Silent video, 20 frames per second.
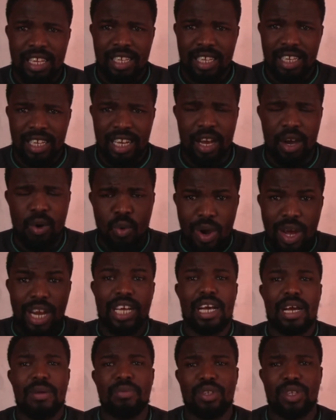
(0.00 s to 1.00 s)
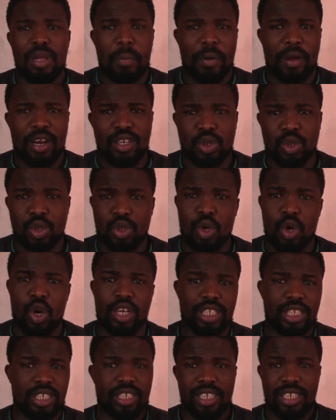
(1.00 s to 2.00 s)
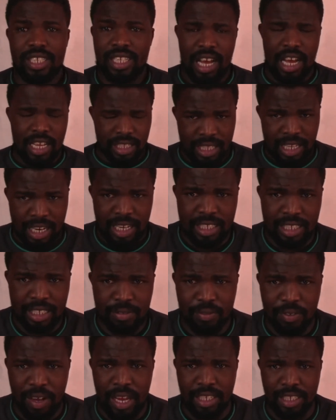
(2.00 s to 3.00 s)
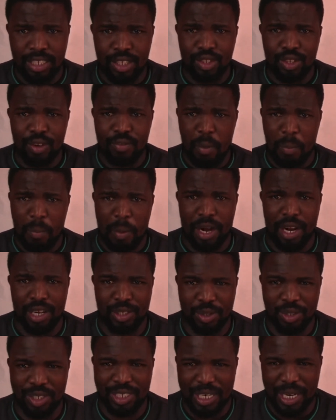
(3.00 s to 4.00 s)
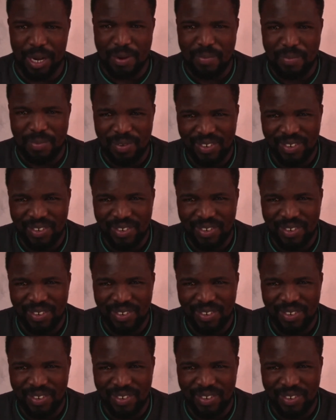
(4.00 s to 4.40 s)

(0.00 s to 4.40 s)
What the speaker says: Welcome to the parachute course. There are 3 phases of a parachute jump.